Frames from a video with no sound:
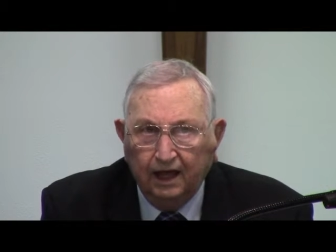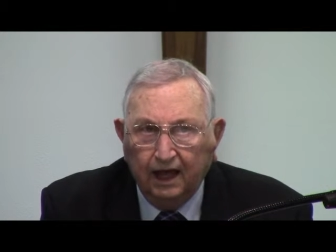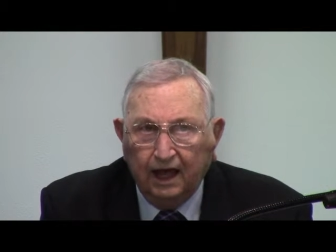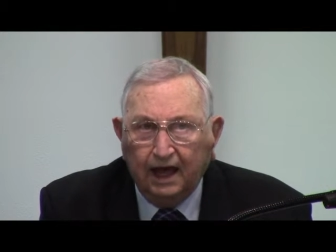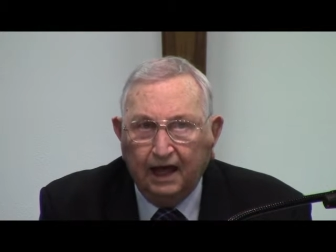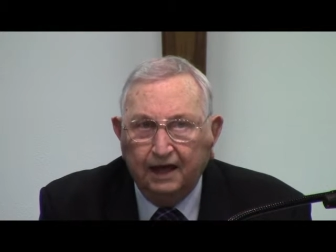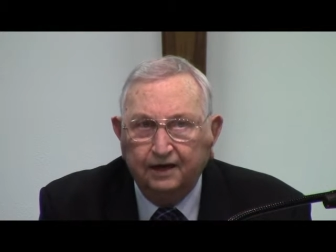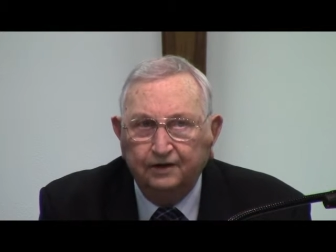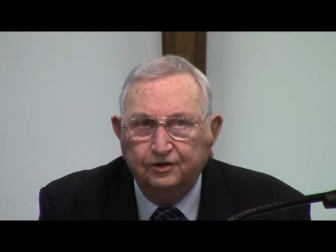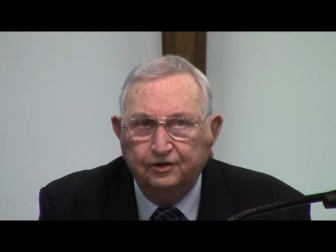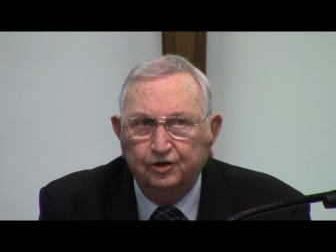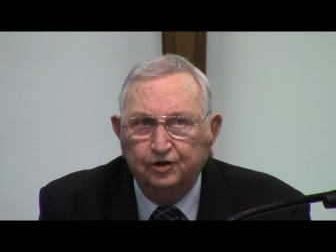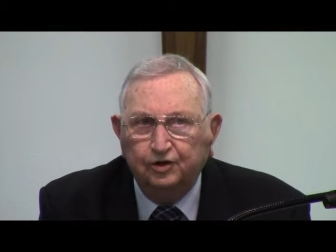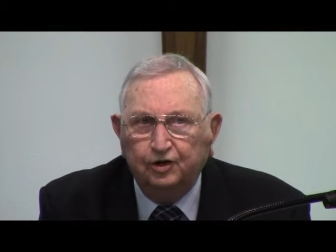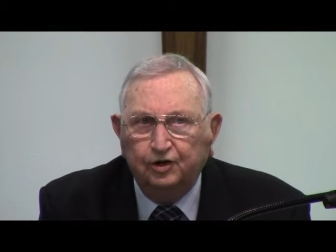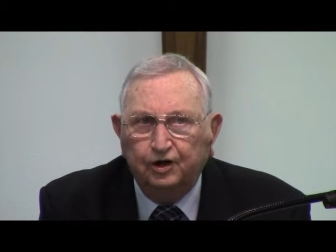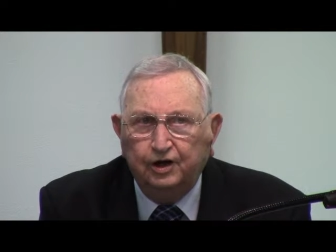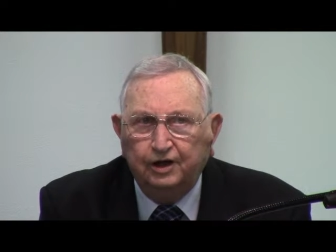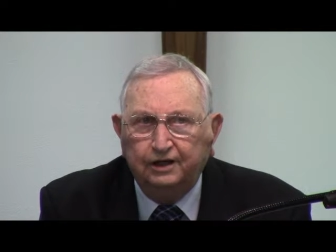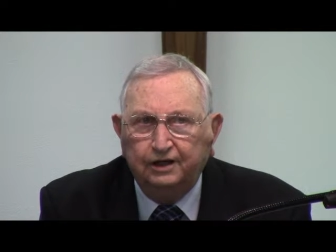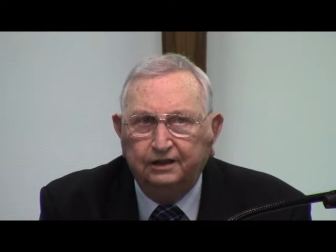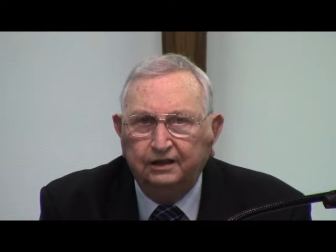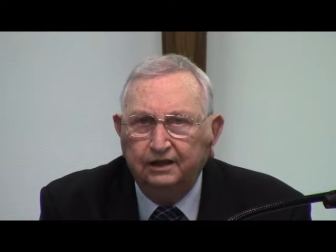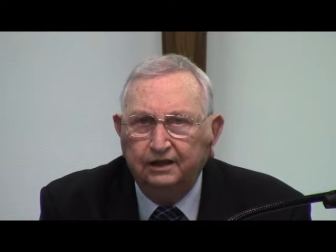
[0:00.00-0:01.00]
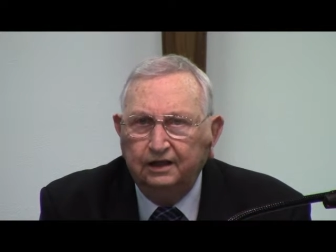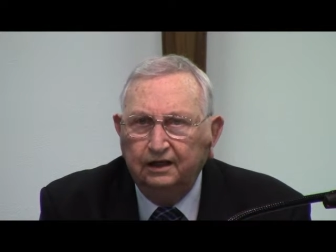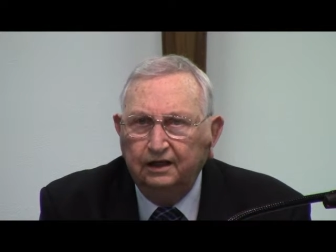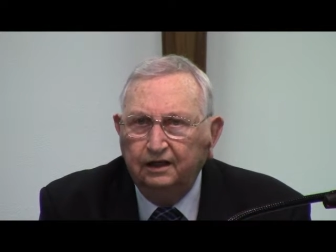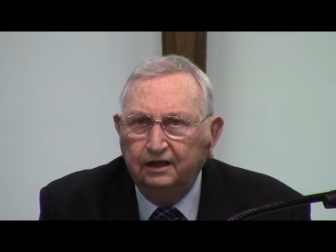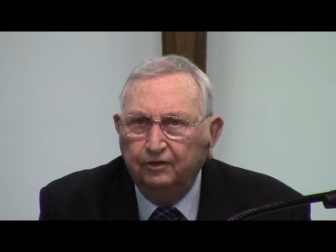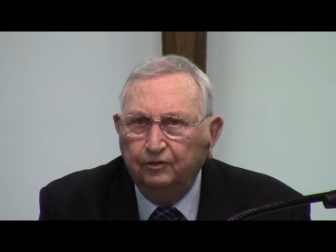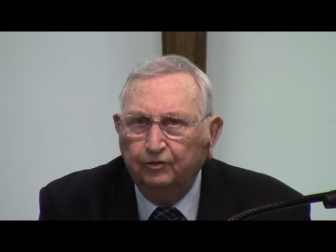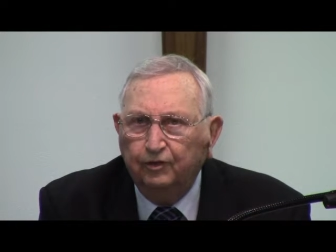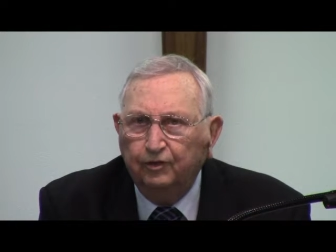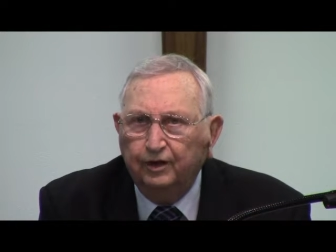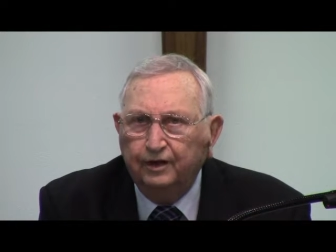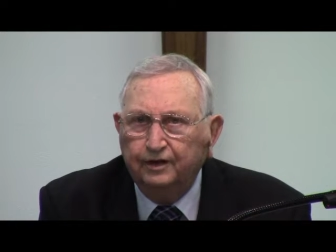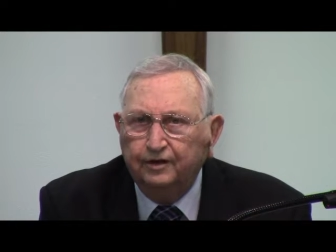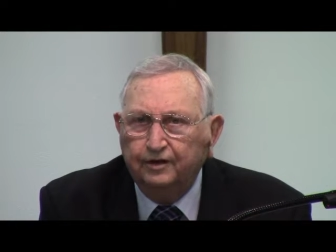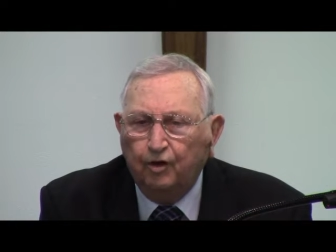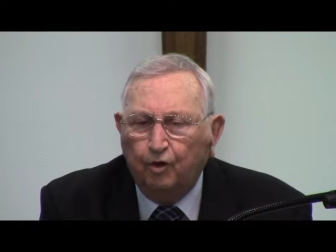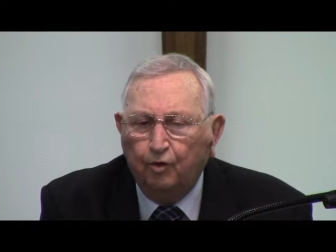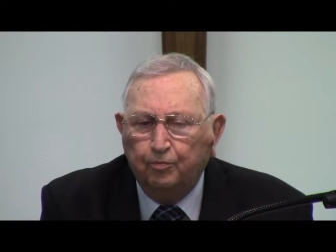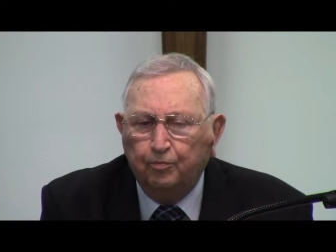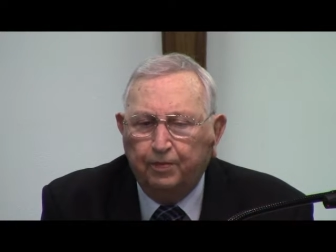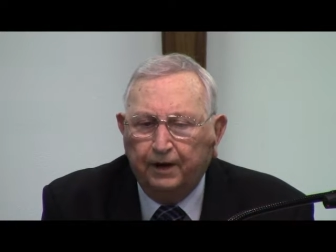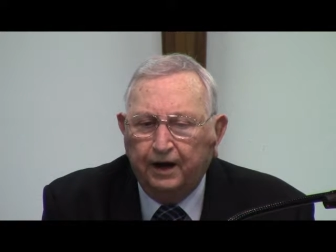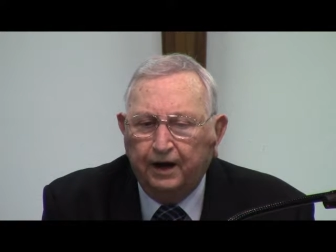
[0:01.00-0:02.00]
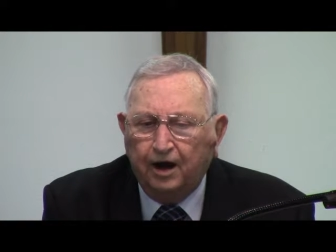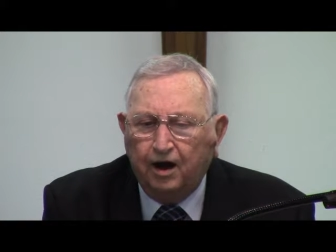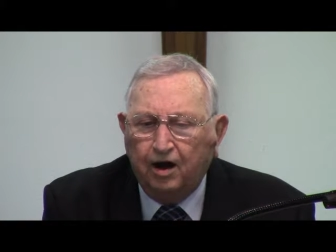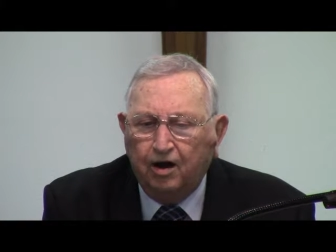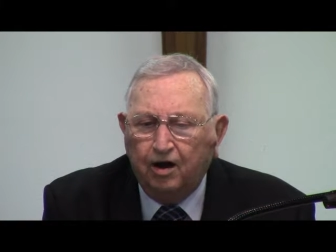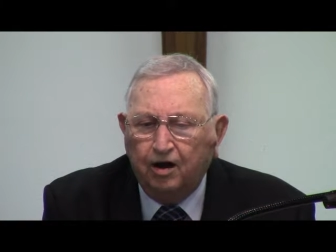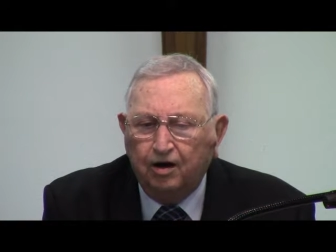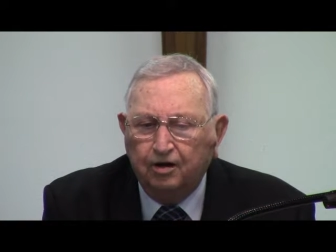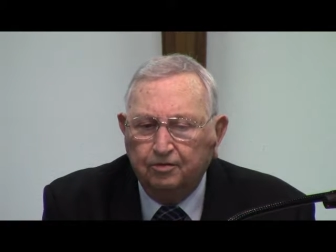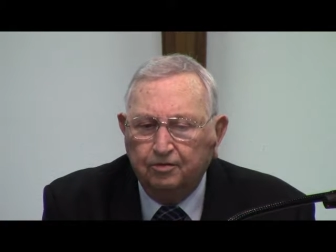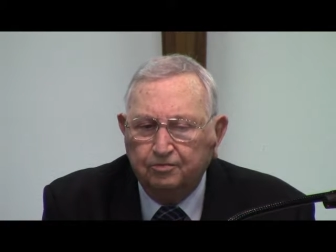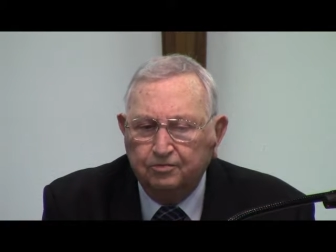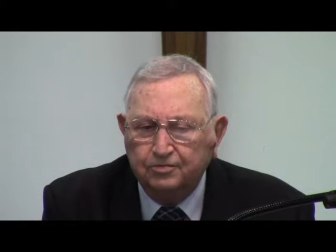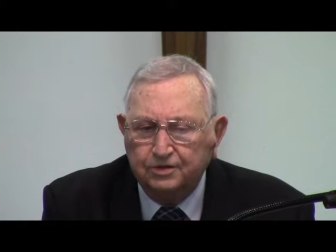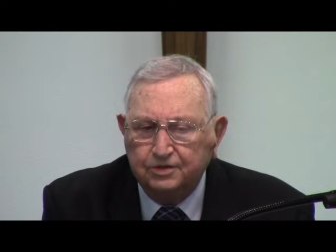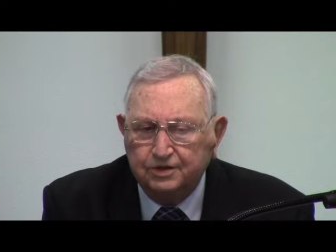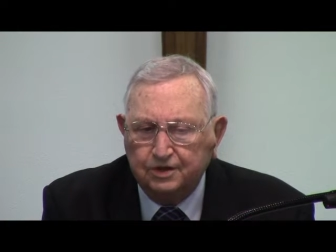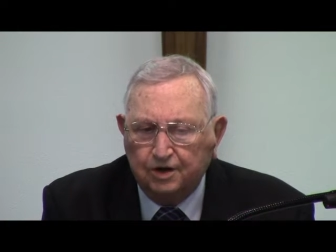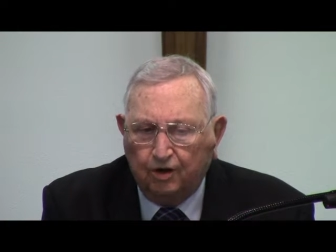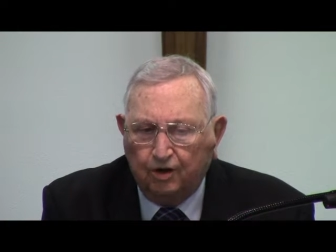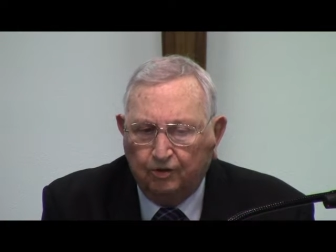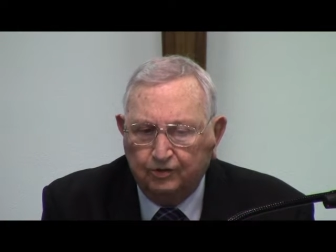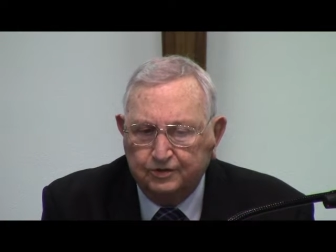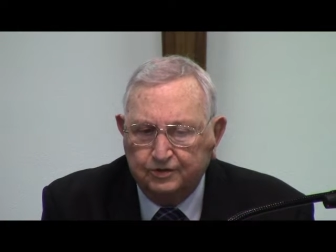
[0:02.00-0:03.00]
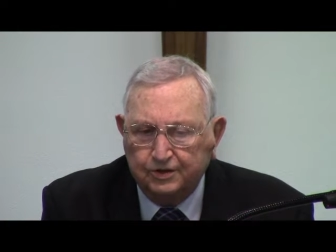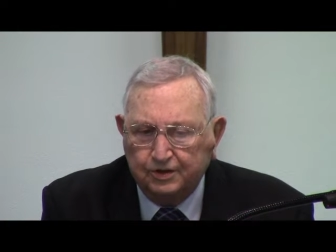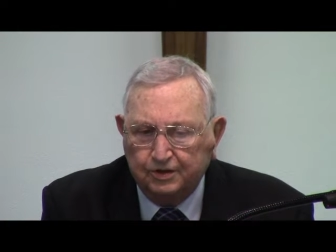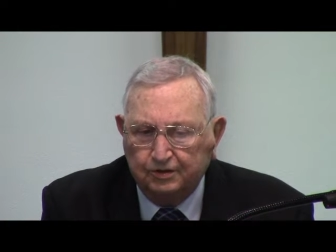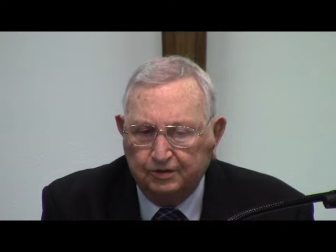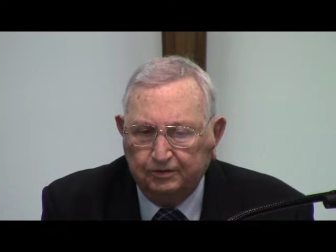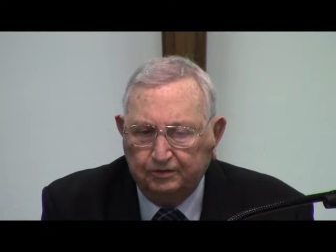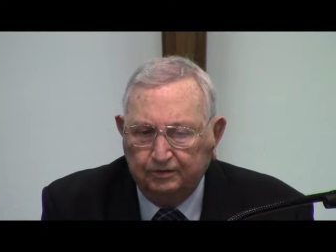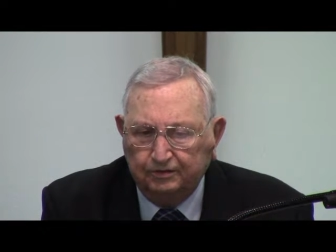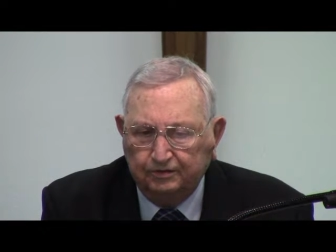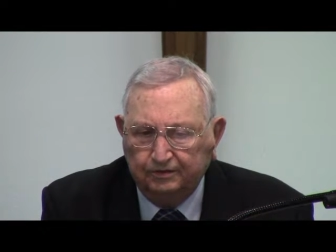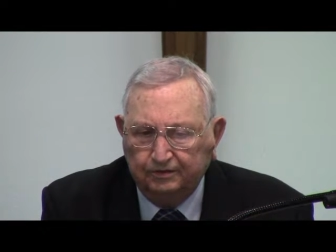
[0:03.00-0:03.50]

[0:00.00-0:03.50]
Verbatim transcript: and do it with open arms also.